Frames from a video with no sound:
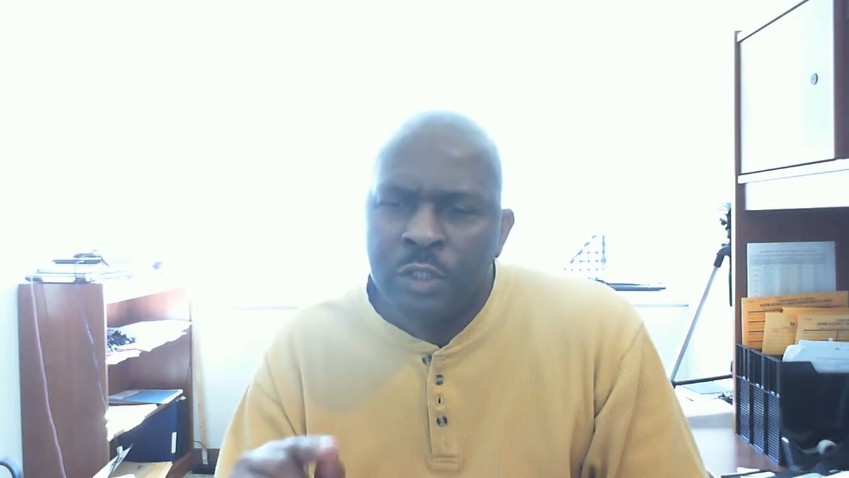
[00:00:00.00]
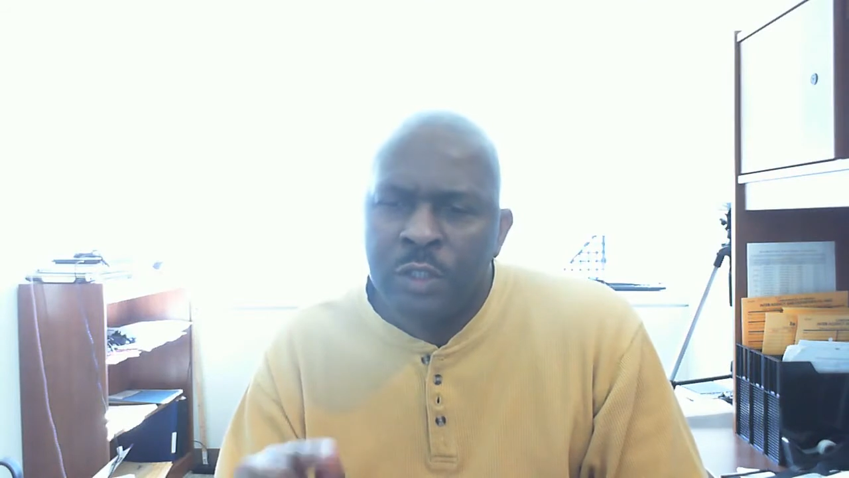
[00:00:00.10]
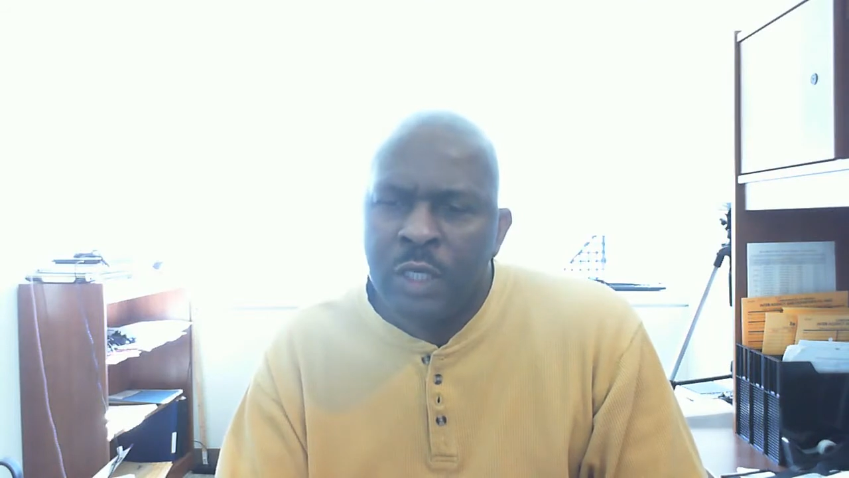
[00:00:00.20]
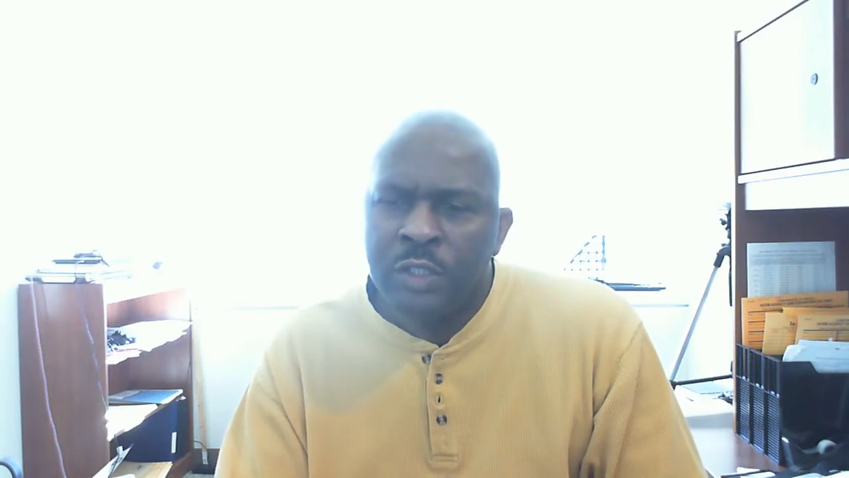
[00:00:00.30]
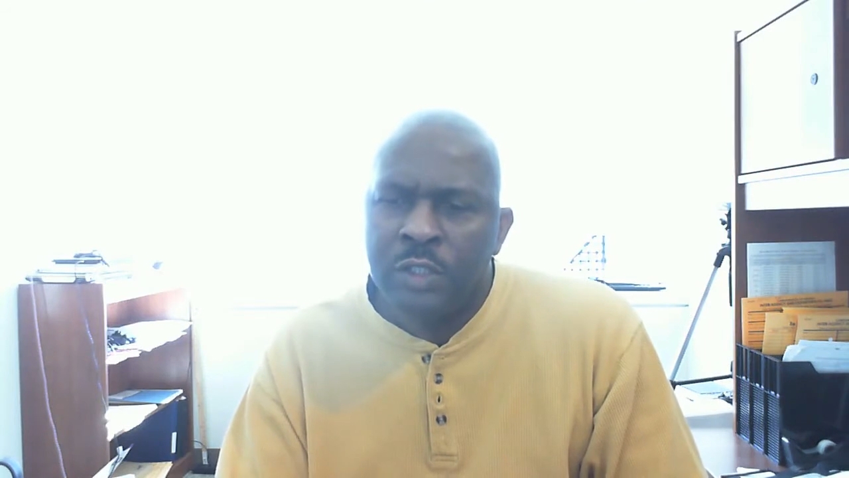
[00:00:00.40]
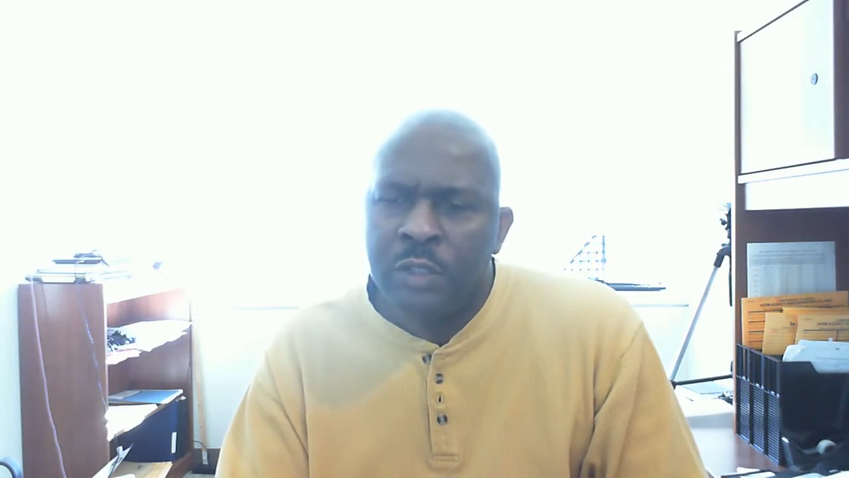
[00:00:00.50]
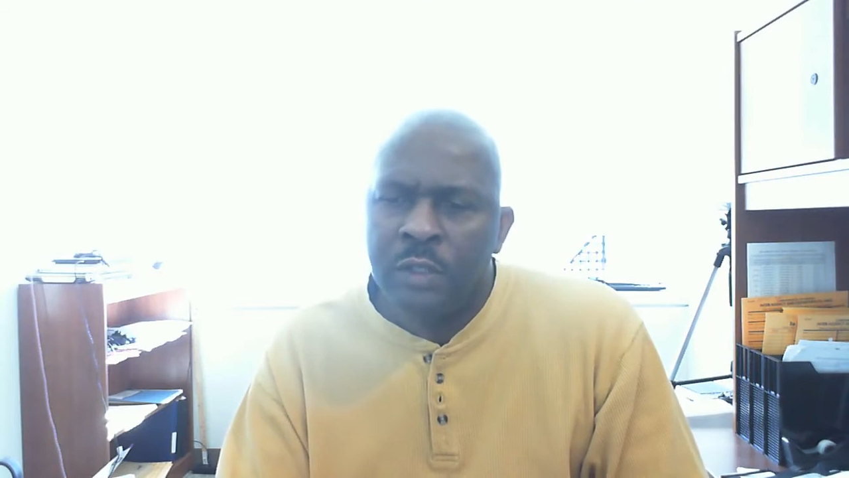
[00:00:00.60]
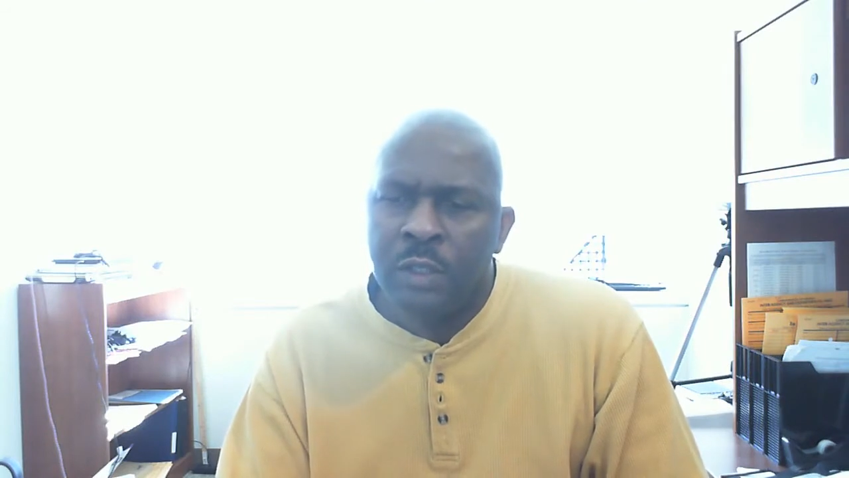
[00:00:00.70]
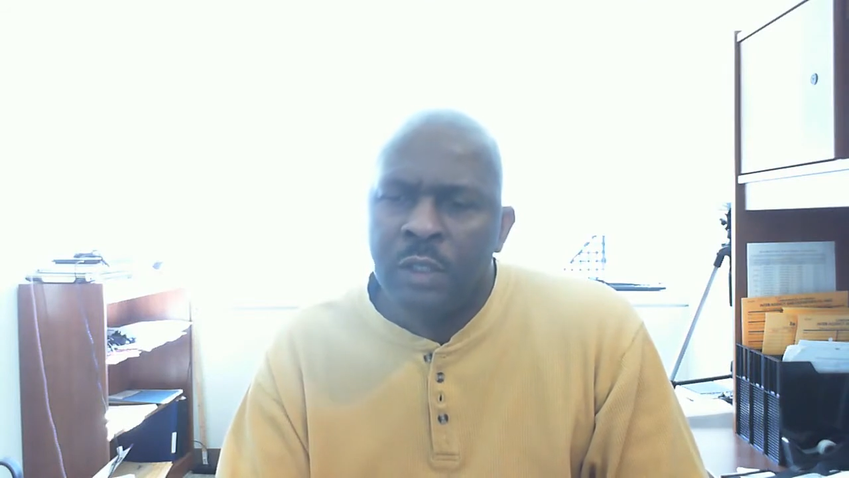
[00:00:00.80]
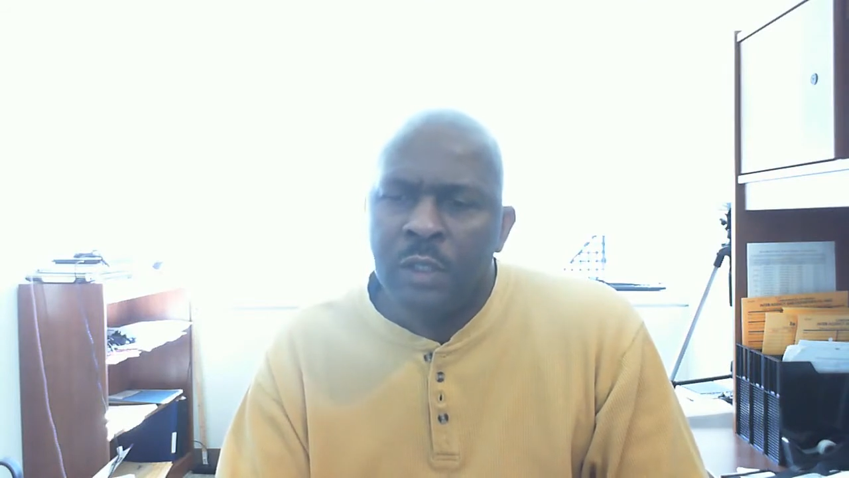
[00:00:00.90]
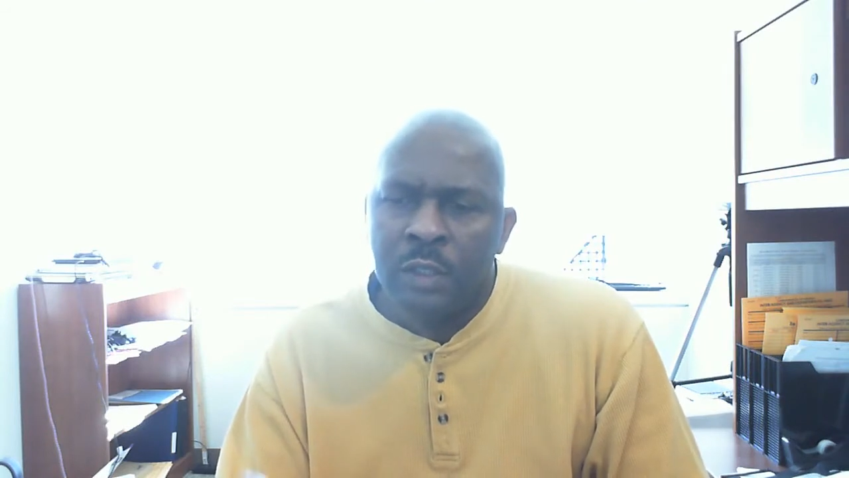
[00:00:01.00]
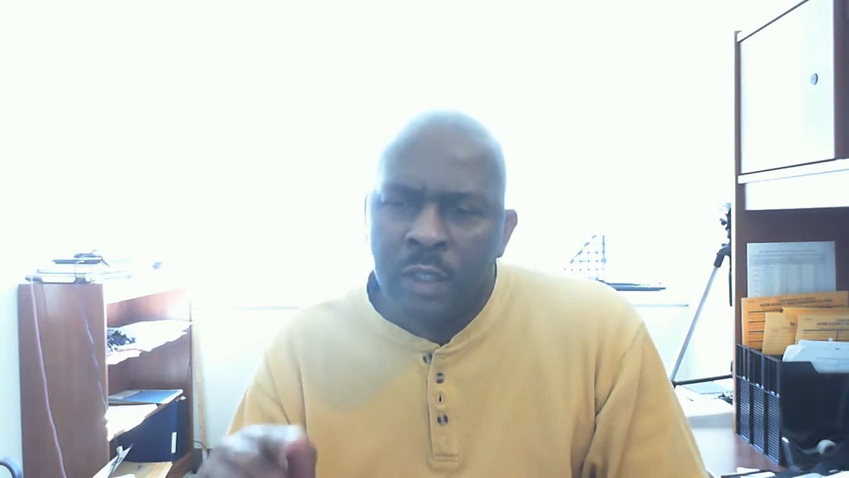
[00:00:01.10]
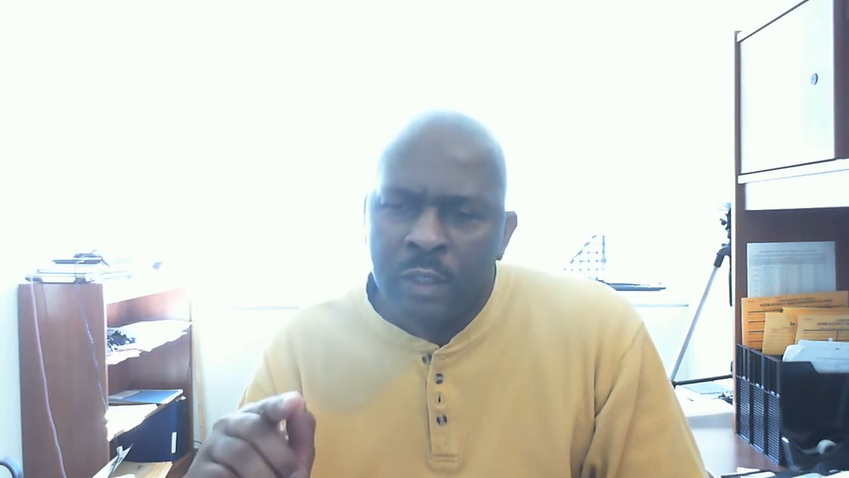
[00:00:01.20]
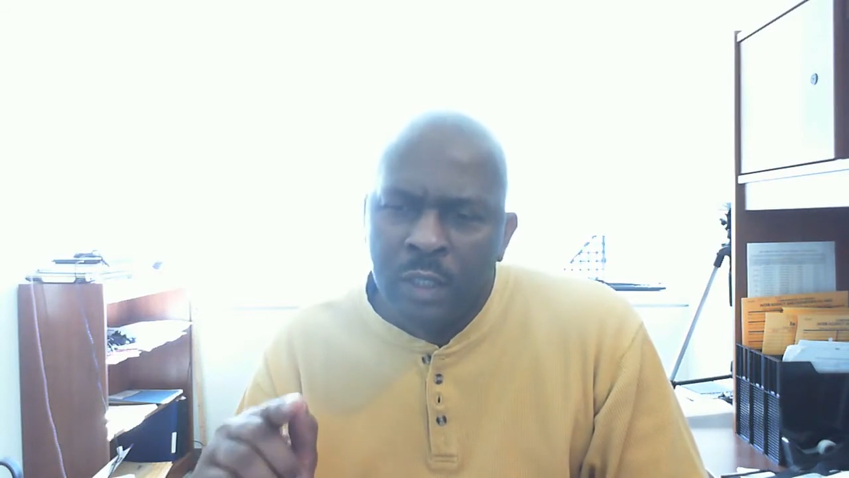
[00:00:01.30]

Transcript: nation that